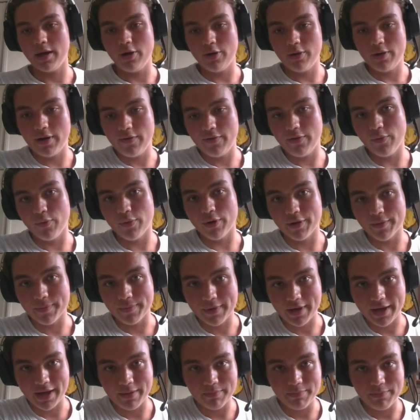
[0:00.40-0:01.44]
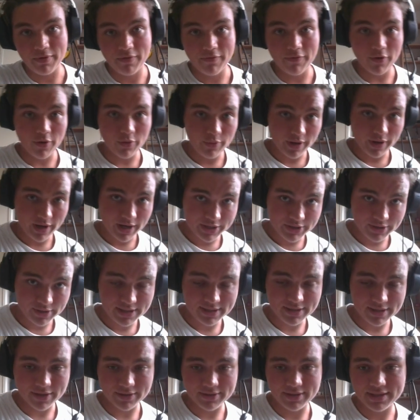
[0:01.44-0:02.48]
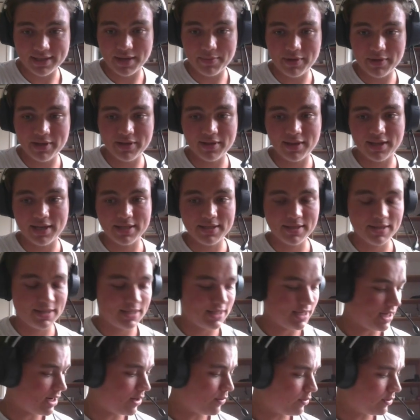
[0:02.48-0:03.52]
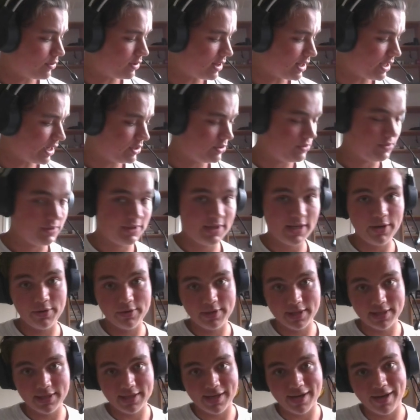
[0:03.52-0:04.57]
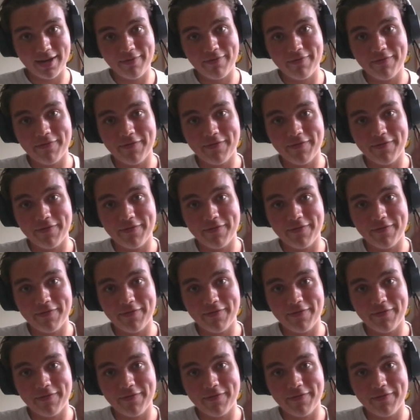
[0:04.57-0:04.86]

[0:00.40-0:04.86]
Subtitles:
Hello, everyone. And before we actually start this game analysis, I would like to tell you that I